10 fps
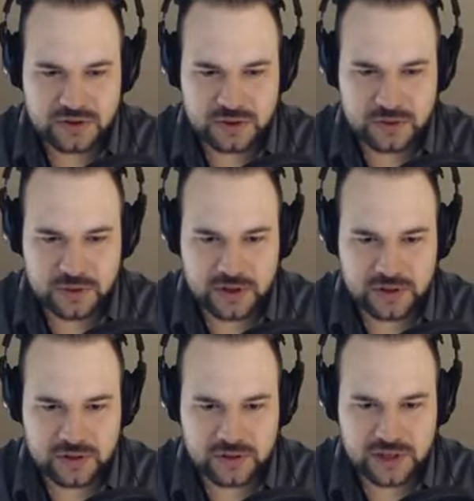
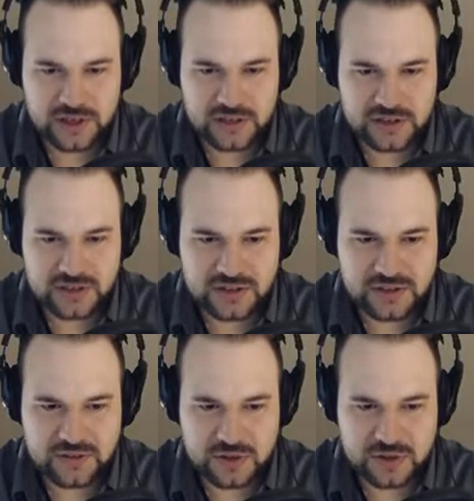something. Oh, that doesn't
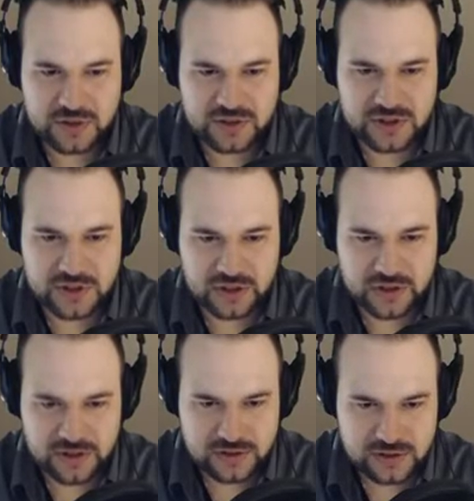even cost
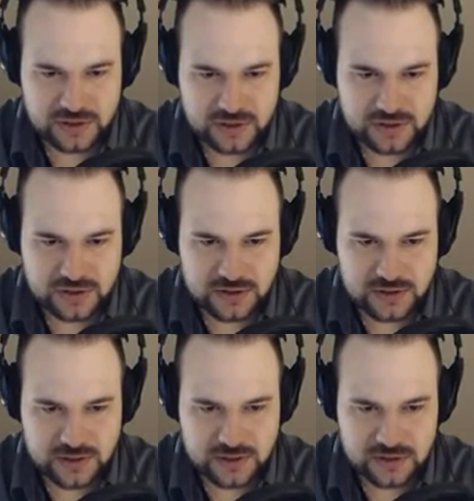anything, so let's do
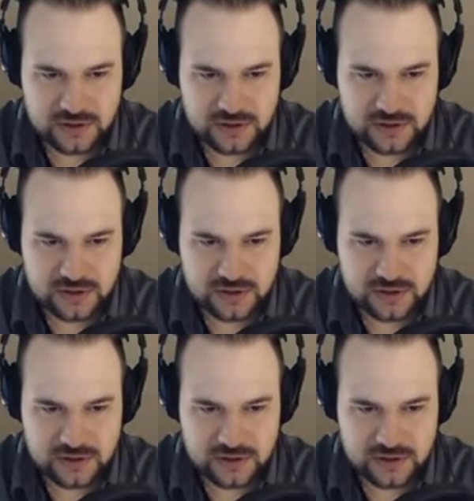that.